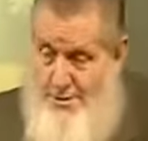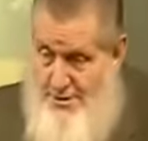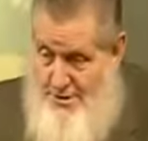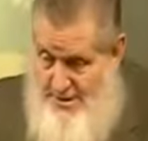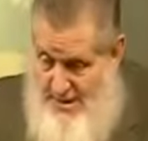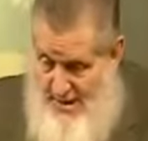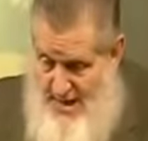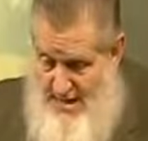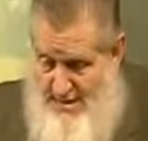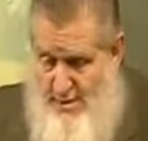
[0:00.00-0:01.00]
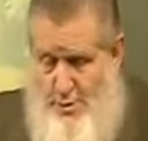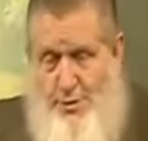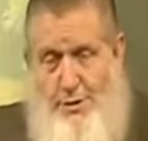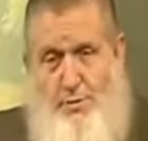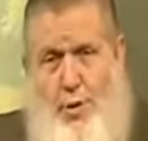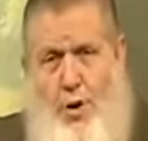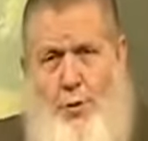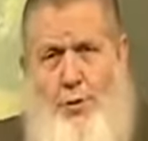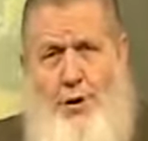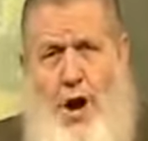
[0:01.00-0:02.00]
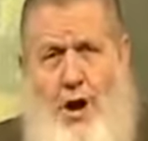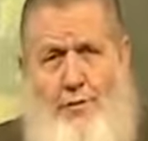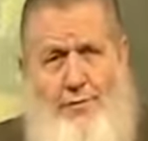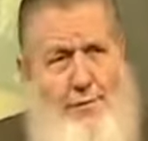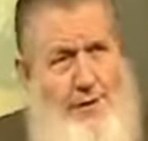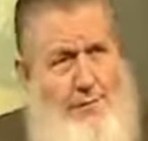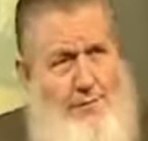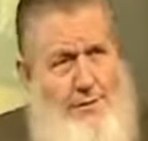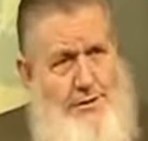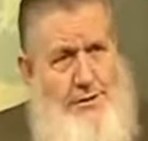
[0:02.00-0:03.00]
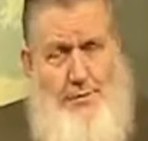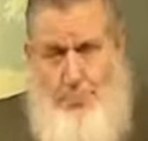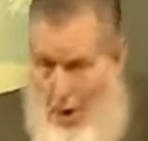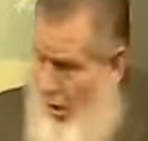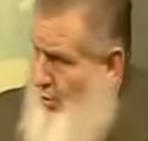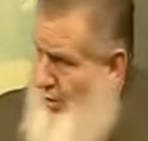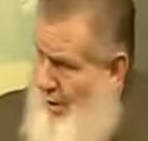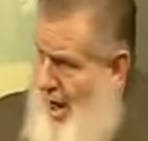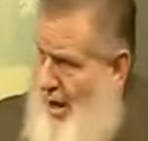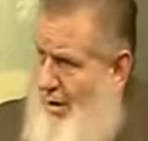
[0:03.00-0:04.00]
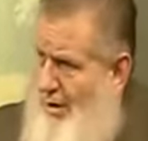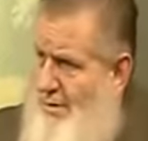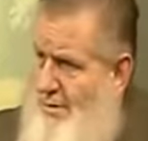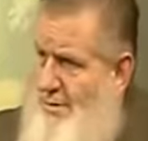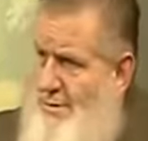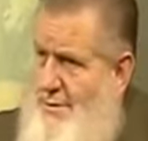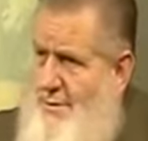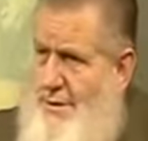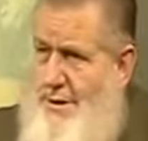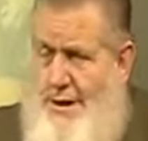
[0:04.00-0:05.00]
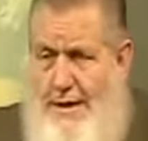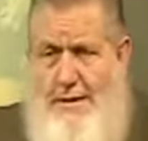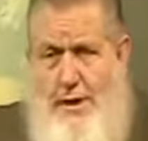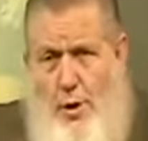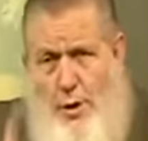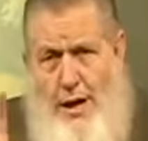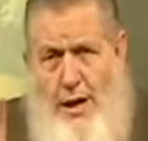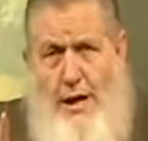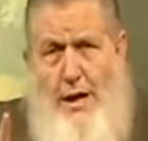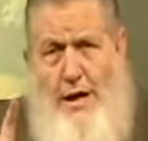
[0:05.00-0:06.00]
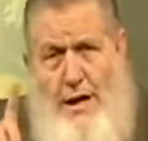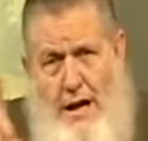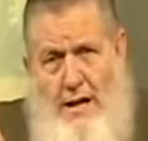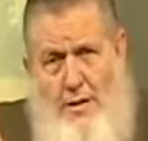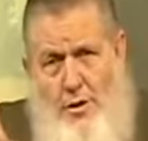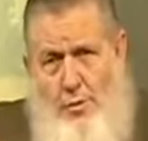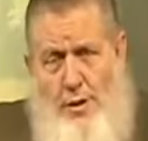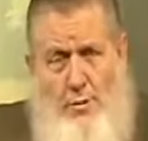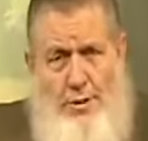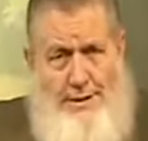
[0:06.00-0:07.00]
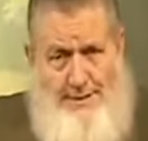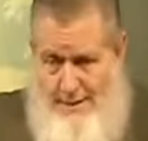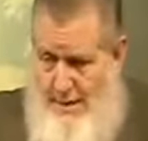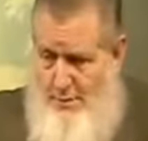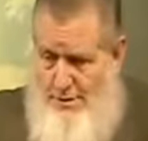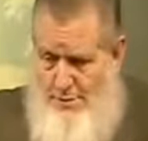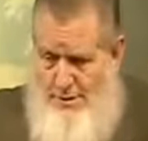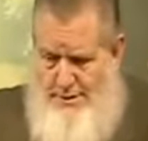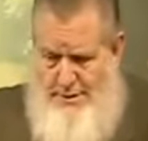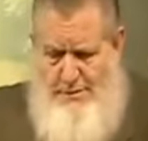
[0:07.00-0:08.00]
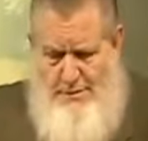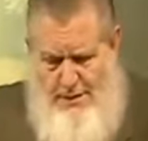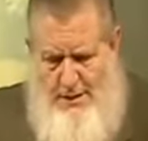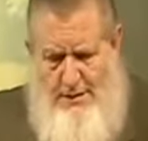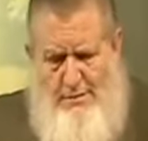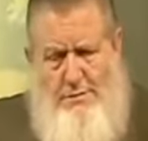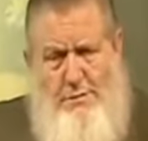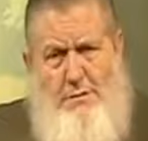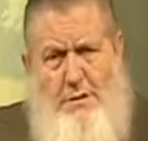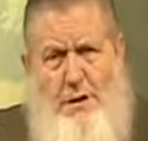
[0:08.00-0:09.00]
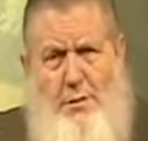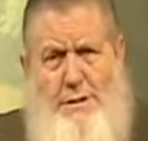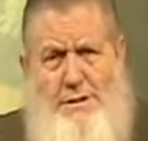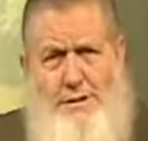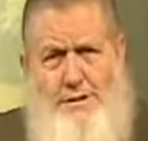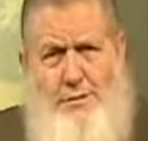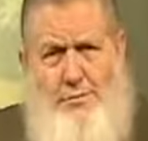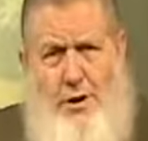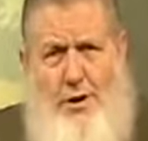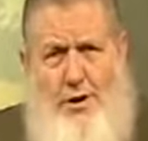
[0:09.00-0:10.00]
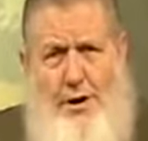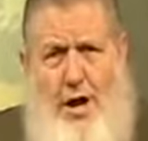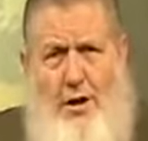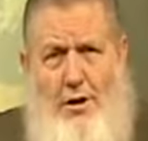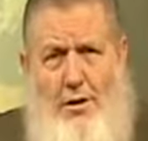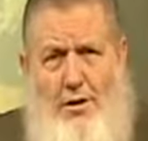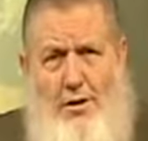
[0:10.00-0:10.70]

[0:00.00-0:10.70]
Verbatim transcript: She said yes, so she borrowed the dollar from him. She borrowed a dollar. He said, okay, and you're my witness. I was a witness. Okay, you got a witness. You borrowed a dollar.